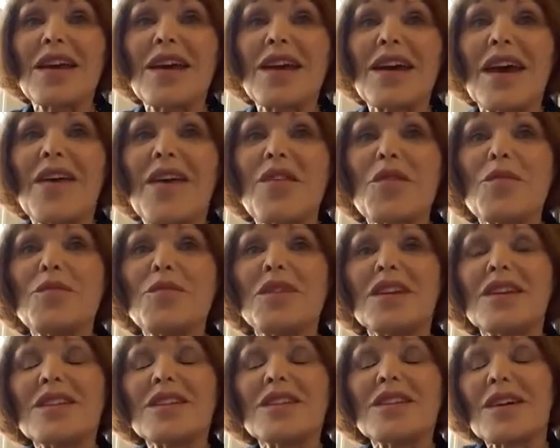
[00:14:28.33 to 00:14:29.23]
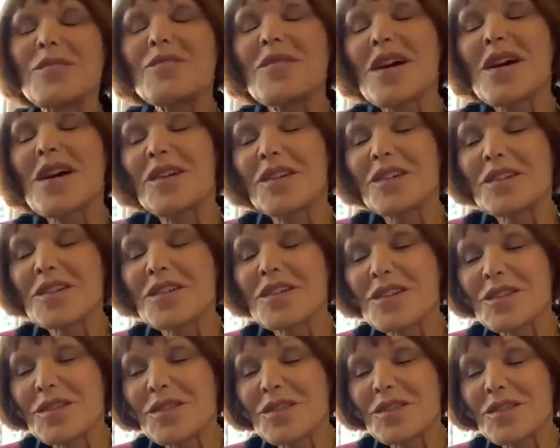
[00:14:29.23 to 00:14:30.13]
And the minute I married
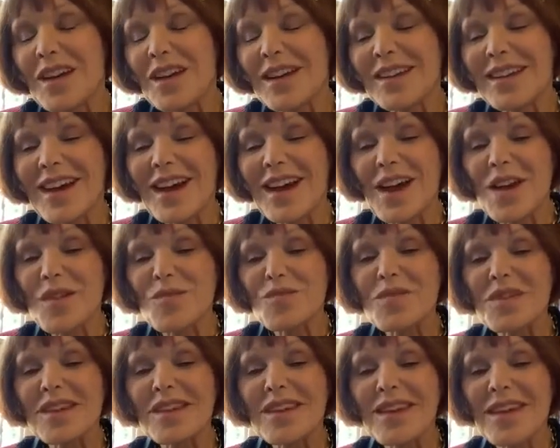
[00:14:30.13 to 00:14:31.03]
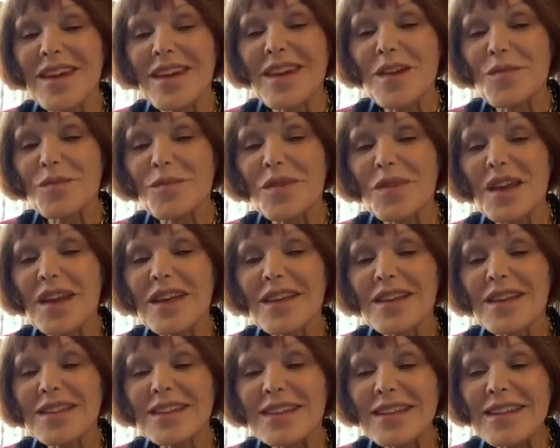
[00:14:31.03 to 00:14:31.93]
Conrad, I became
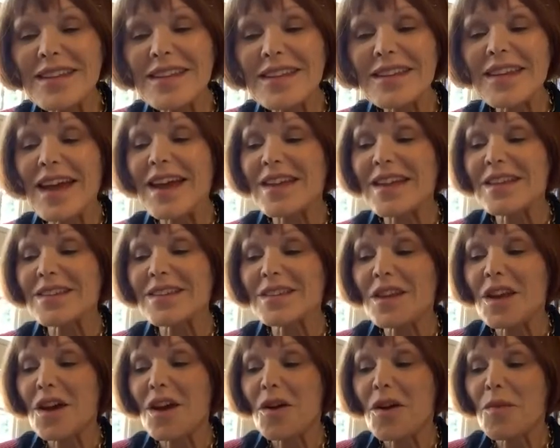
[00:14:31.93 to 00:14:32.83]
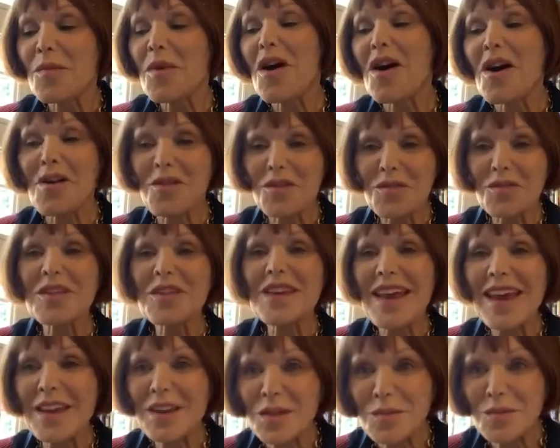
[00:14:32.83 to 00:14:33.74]
seen as part of the
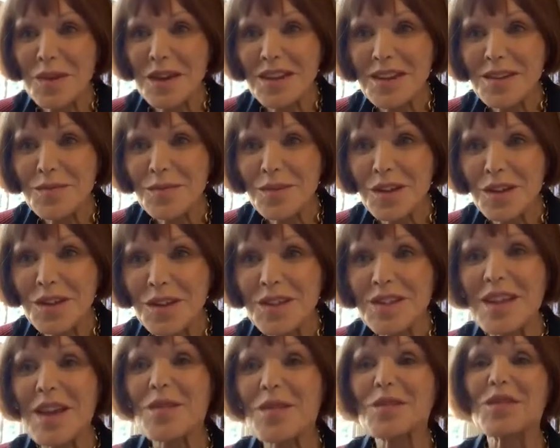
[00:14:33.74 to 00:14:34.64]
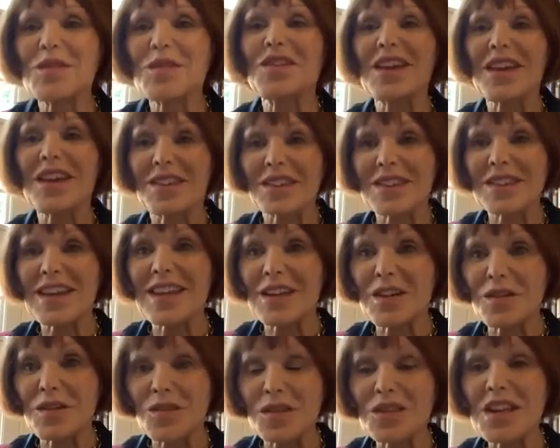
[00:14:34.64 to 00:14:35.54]
enemy because I was on the other
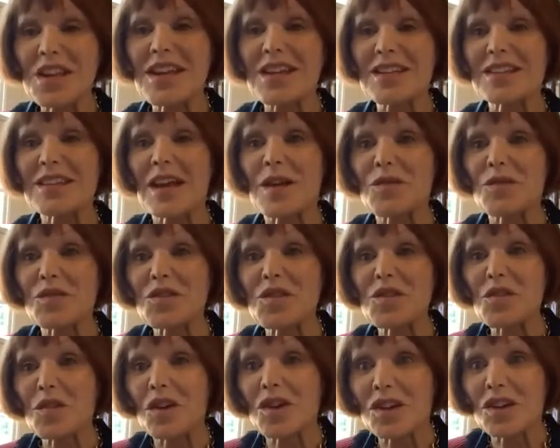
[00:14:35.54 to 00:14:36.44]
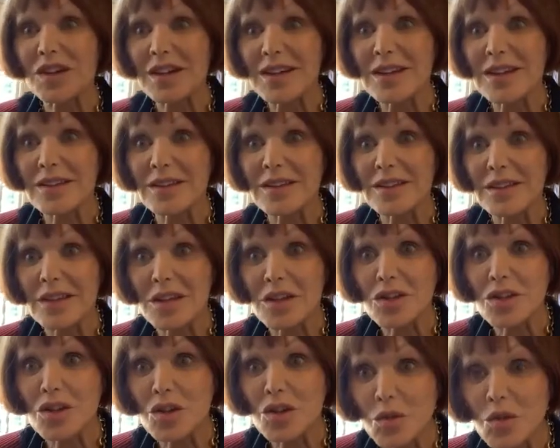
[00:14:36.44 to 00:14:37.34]
side of the desk. I was no longer in the
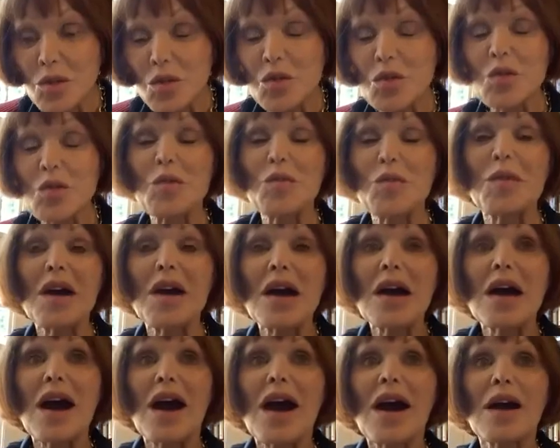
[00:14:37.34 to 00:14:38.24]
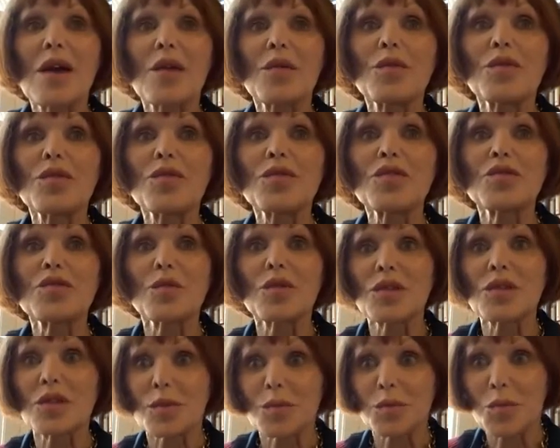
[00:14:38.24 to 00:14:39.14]
newsroom. I was
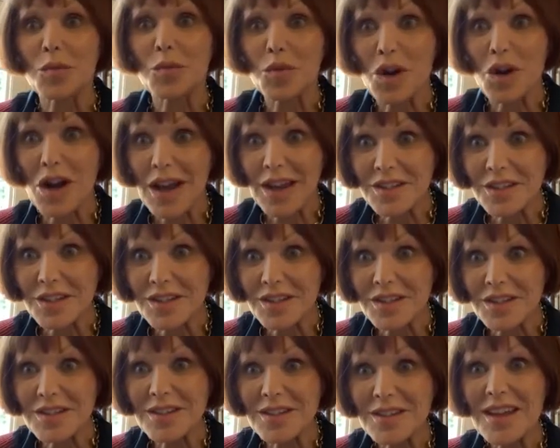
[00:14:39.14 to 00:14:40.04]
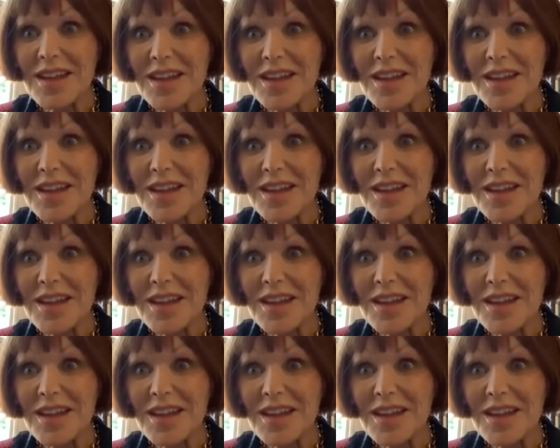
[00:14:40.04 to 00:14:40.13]
with the proprietors.